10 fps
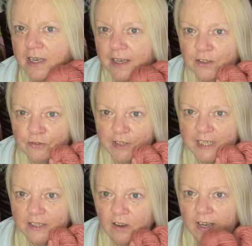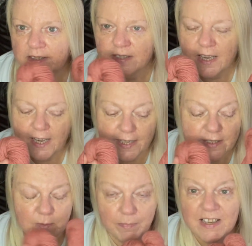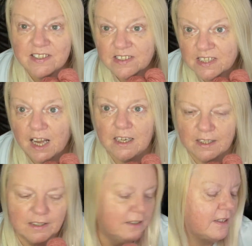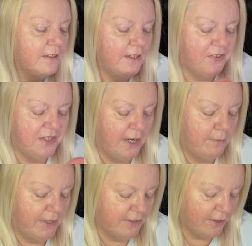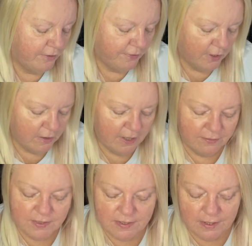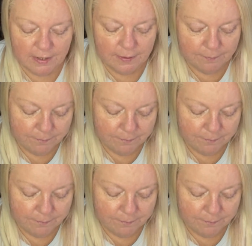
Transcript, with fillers: It's really nice. It's the best colour they've sent me so far, I have to say.